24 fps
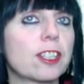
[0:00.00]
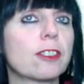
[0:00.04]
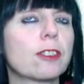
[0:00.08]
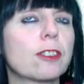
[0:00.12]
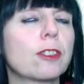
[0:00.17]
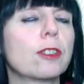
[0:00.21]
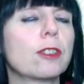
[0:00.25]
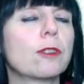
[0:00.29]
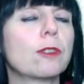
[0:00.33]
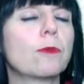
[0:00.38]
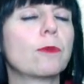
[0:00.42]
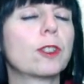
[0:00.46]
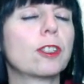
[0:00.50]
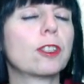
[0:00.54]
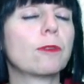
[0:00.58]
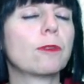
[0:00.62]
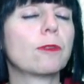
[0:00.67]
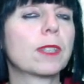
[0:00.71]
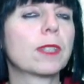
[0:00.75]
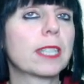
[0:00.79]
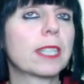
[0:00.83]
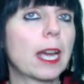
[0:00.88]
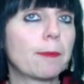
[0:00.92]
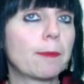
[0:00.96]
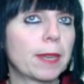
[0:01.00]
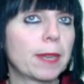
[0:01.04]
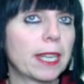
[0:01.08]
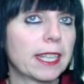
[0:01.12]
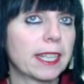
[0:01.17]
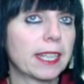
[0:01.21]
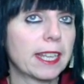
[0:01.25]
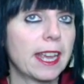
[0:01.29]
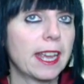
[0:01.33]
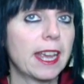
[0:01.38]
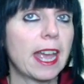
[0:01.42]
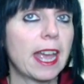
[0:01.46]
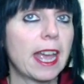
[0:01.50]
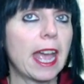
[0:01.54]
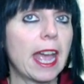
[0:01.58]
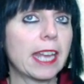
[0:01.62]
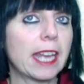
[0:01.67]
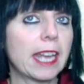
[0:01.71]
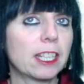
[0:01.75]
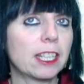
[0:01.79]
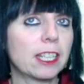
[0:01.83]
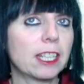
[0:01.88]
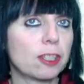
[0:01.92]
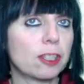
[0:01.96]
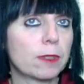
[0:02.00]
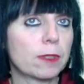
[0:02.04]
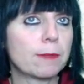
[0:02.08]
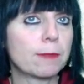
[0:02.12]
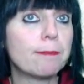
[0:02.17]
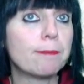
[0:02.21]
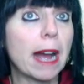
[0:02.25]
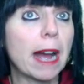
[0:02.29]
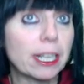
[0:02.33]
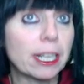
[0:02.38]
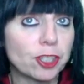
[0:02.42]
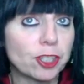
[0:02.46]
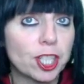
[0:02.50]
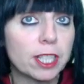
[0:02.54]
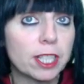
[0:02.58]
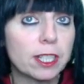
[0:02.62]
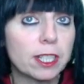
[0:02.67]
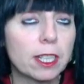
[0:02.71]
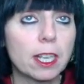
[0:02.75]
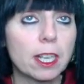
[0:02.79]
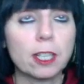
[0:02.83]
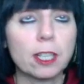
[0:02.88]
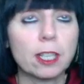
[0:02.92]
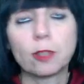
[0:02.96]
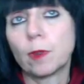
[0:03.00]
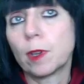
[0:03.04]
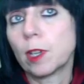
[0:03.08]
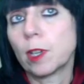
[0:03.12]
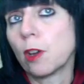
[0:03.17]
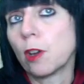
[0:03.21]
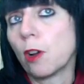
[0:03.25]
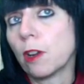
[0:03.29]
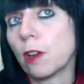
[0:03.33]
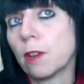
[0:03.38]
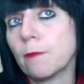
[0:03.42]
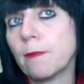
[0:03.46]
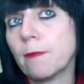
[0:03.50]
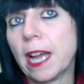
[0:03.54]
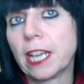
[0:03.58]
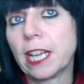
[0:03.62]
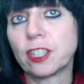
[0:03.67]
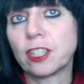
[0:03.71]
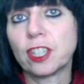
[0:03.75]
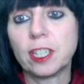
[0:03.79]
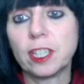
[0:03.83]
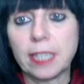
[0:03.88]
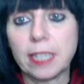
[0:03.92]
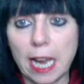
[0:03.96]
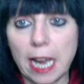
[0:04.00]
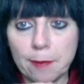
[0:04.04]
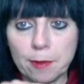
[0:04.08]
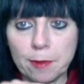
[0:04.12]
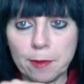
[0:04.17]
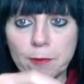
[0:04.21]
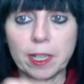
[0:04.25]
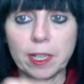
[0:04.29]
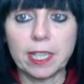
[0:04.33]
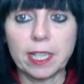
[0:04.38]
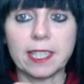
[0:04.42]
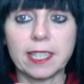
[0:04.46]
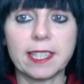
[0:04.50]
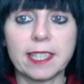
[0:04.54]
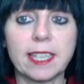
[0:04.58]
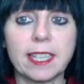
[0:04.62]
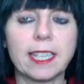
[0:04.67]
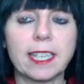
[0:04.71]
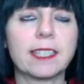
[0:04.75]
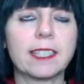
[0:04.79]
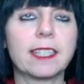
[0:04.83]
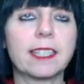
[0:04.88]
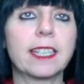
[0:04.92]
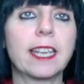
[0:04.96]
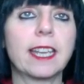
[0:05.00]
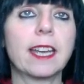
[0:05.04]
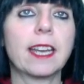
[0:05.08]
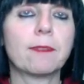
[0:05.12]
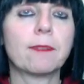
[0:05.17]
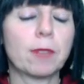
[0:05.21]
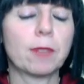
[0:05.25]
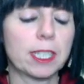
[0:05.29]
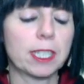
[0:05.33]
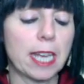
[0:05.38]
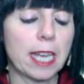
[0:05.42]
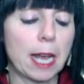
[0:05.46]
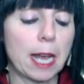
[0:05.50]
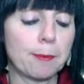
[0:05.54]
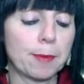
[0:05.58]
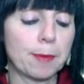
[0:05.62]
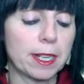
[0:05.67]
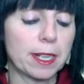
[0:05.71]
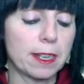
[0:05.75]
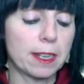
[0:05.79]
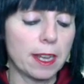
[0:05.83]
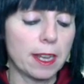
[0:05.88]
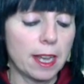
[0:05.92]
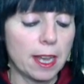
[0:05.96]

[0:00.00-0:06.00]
So you would do a tapping energy, you would imagine. So we can all imagine tapping, we can see it here and we're tapping.